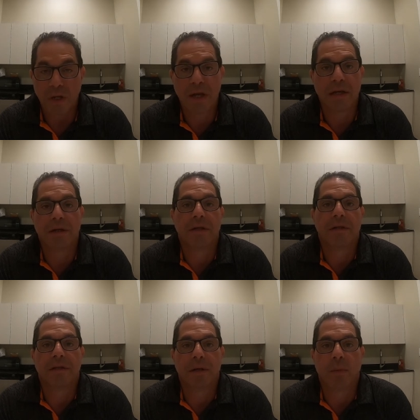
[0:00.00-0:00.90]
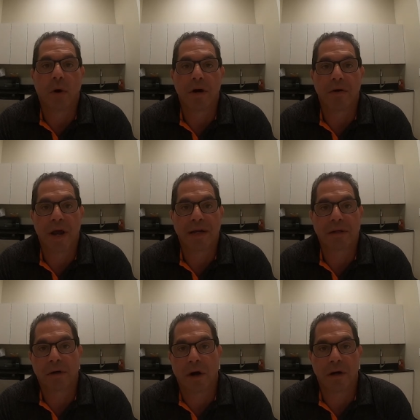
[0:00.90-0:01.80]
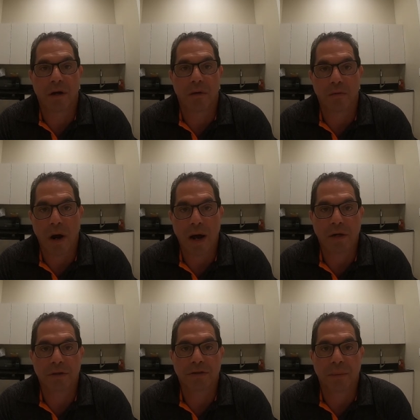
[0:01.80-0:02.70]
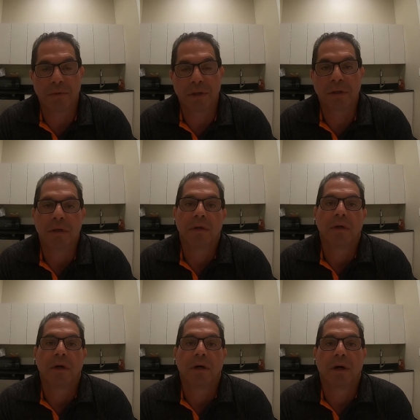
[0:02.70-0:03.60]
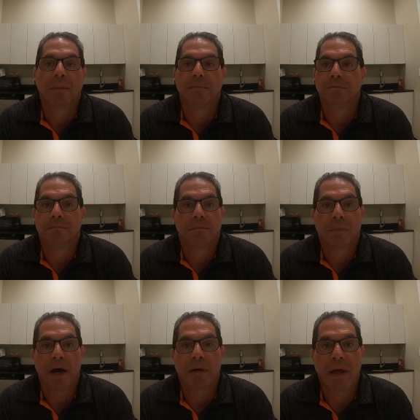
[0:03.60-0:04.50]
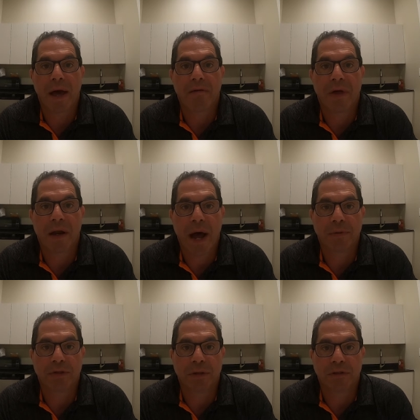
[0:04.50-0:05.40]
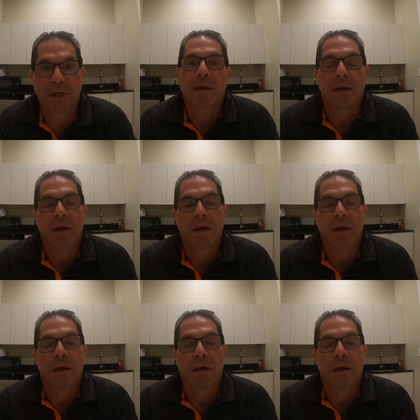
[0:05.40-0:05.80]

into deep water and I get caught on a rock or something, I don't have that option. Let